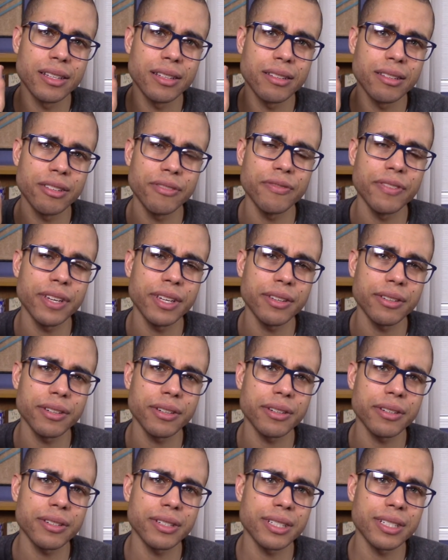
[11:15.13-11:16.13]
the
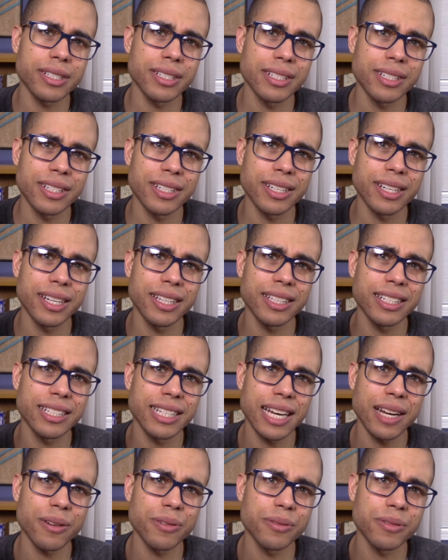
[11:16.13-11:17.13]
failures and the
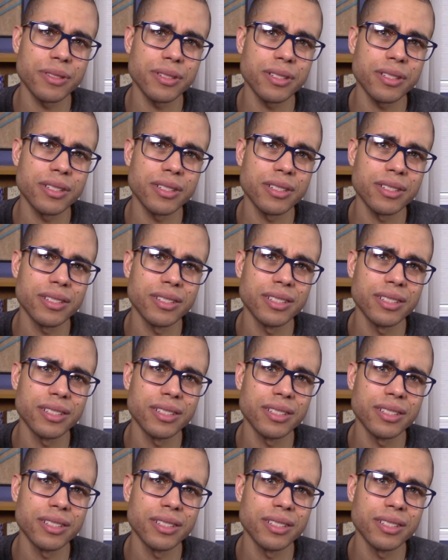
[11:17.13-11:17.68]
doubts.